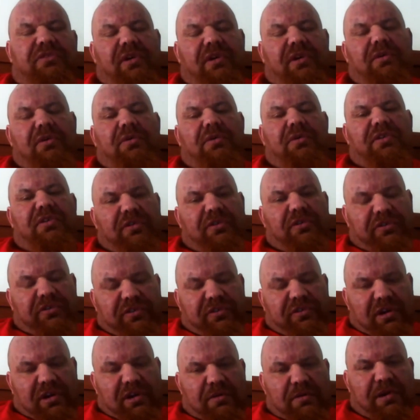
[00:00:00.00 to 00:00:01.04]
Steroid Research
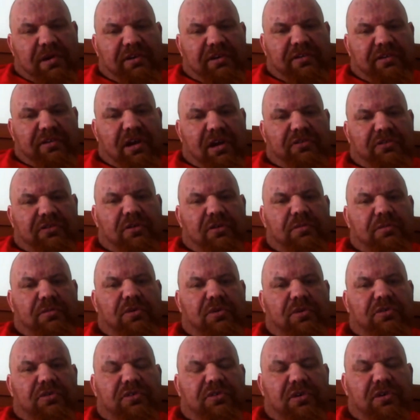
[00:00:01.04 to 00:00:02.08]
Centre based out of John
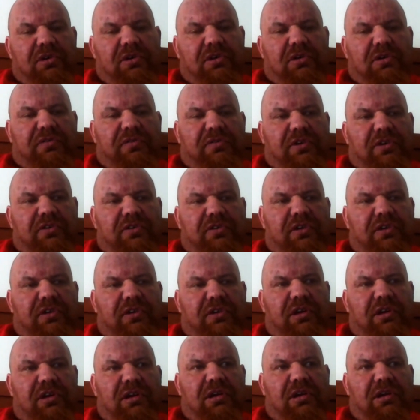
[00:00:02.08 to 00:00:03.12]
Moores
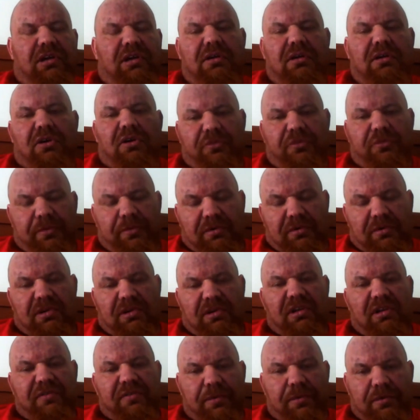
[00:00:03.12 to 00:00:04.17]
University Hospital in
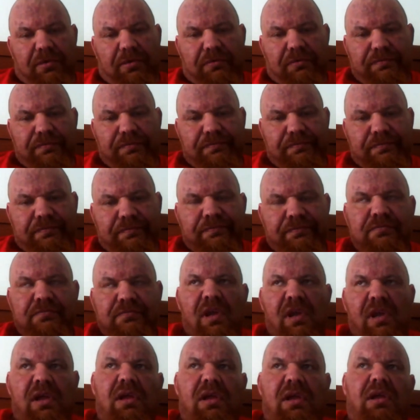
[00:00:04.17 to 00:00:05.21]
Liverpool.
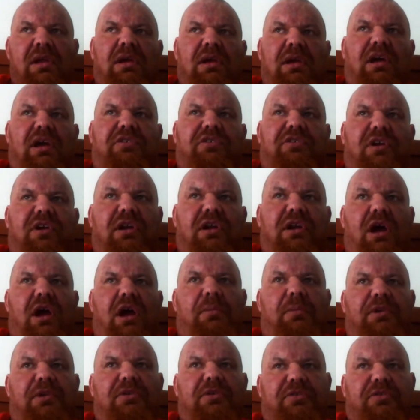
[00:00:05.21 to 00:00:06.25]
I train
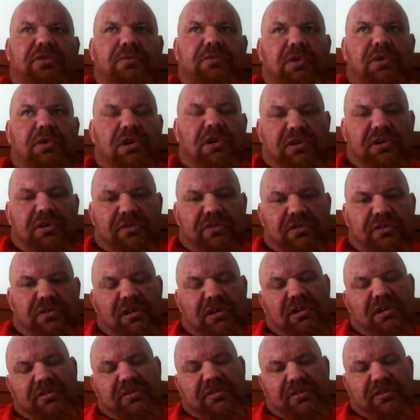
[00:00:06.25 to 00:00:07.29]
harm reduction workers and
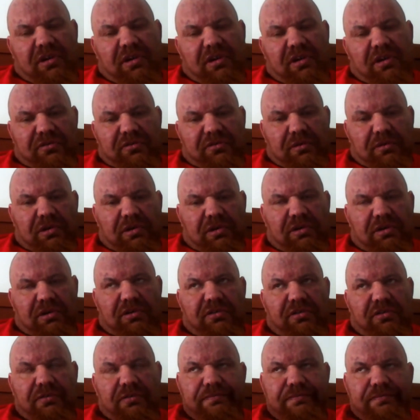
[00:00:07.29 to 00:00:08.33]
needle exchange
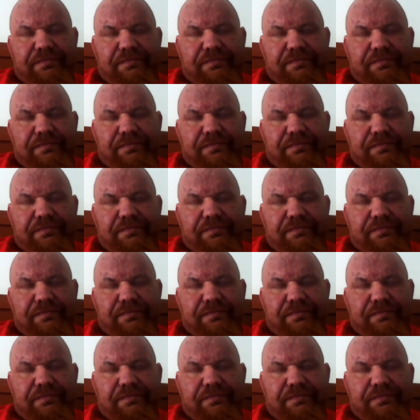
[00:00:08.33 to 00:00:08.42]
workers.